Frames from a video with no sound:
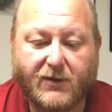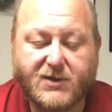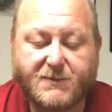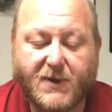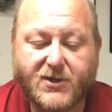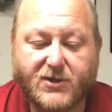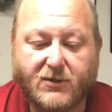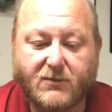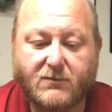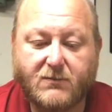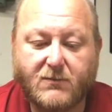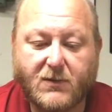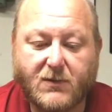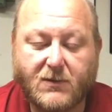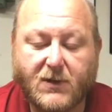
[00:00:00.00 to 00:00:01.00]
special
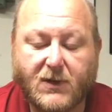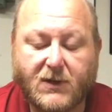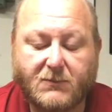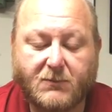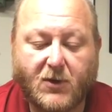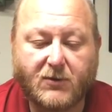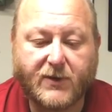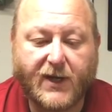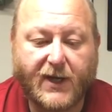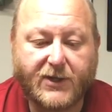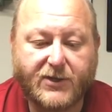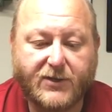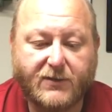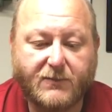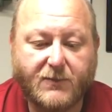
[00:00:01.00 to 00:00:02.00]
bolt
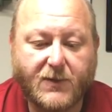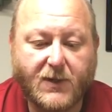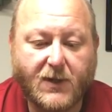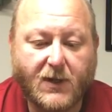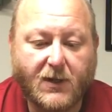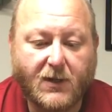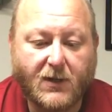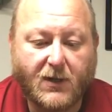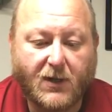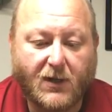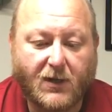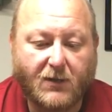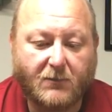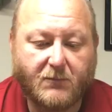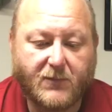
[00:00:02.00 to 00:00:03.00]
catch.
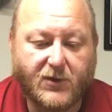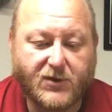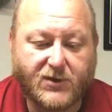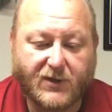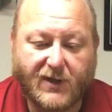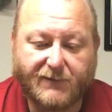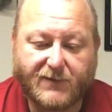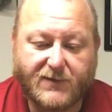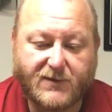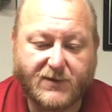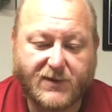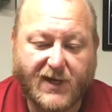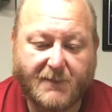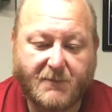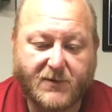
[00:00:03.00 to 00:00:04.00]
You still have
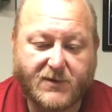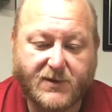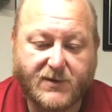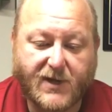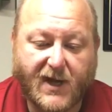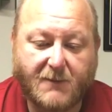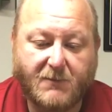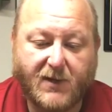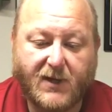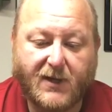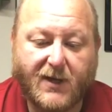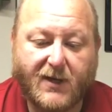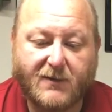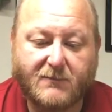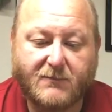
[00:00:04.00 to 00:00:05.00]
to time
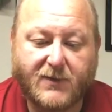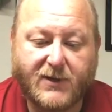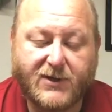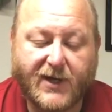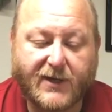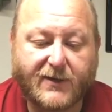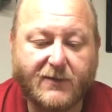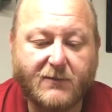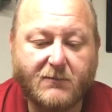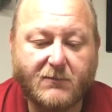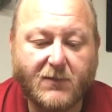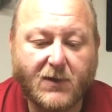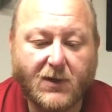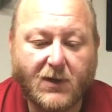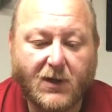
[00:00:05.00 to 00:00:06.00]
the ejector.
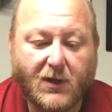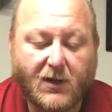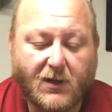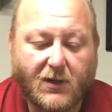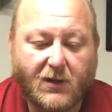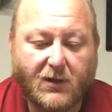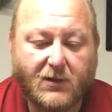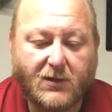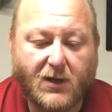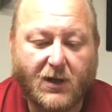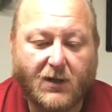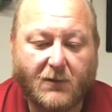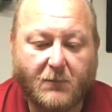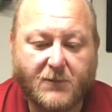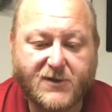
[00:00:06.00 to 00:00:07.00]

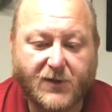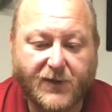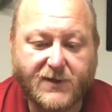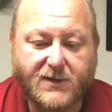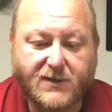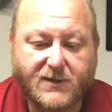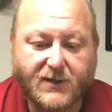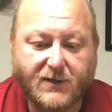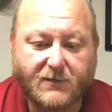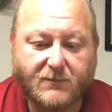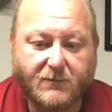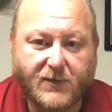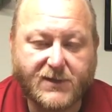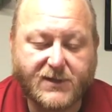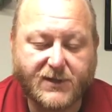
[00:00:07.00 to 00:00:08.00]
So this is
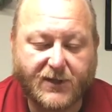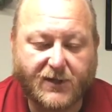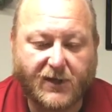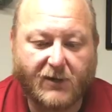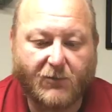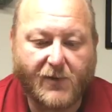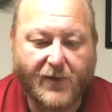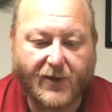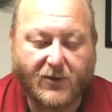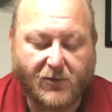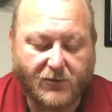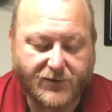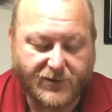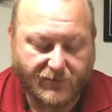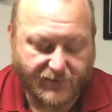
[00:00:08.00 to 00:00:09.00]
the current one that
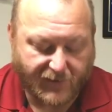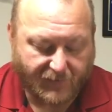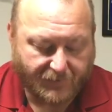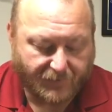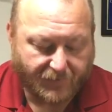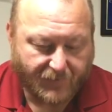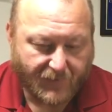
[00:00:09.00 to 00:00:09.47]
Colt's using.